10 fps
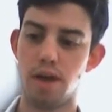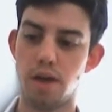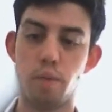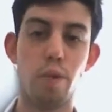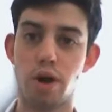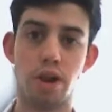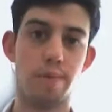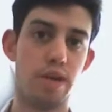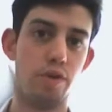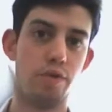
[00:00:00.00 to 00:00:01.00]
what can it
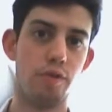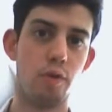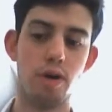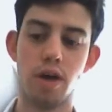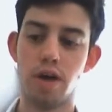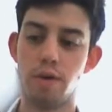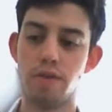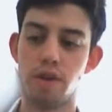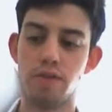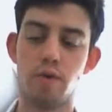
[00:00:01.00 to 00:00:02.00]
be used for? Well,
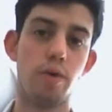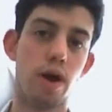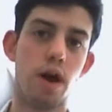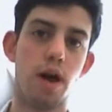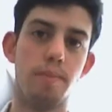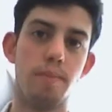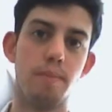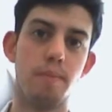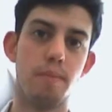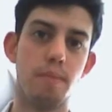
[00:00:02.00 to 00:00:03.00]
first of all,
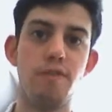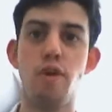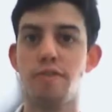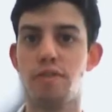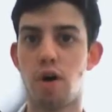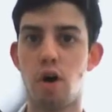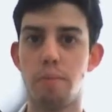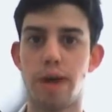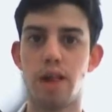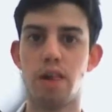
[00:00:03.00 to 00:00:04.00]
if you have
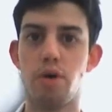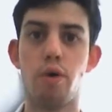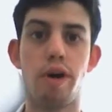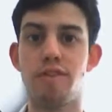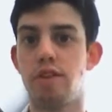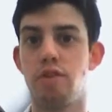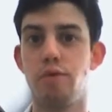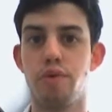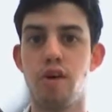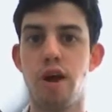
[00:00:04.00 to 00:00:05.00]
Hotmail, you have access to
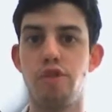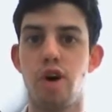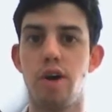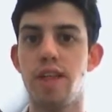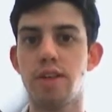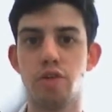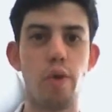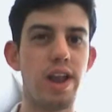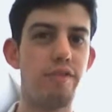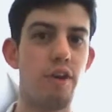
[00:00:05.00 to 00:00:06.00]
a SkyDrive, and that's
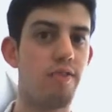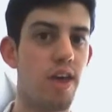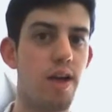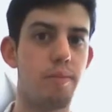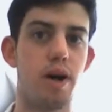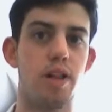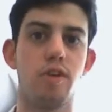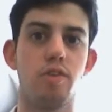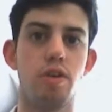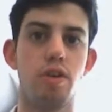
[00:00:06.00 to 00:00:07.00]

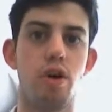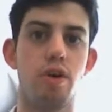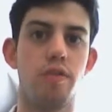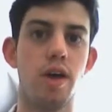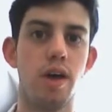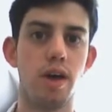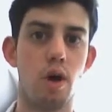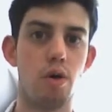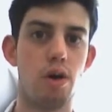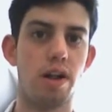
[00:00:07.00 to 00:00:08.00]
25GB of
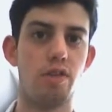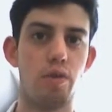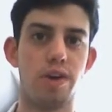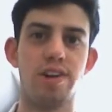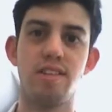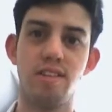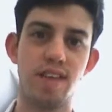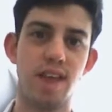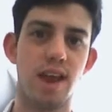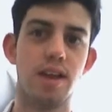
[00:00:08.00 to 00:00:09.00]
online storage. That's
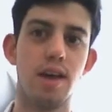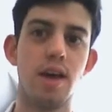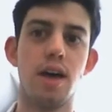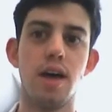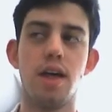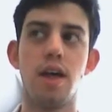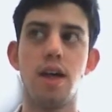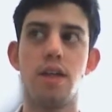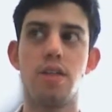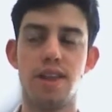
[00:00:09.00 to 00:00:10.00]
insane.
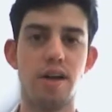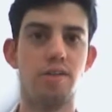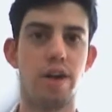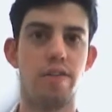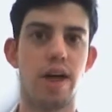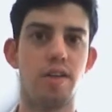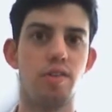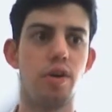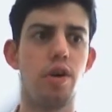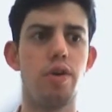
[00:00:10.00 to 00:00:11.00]
The downside of that is
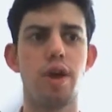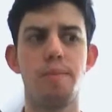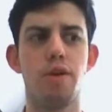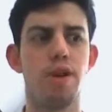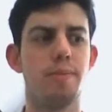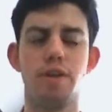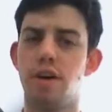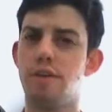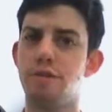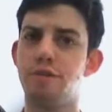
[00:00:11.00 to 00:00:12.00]
you can only upload up
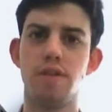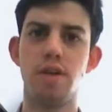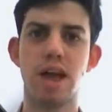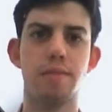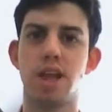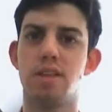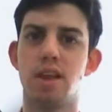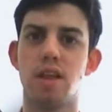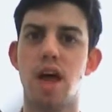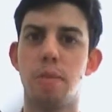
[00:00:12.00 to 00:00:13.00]
to 50MB at
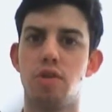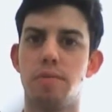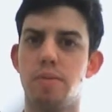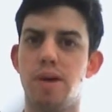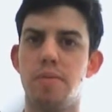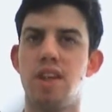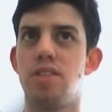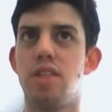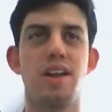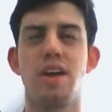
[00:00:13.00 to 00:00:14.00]
a time or something. Maybe it's
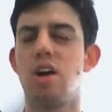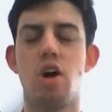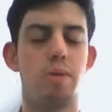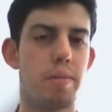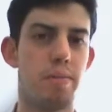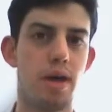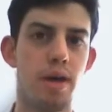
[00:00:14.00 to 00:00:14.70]
90, I can't remember.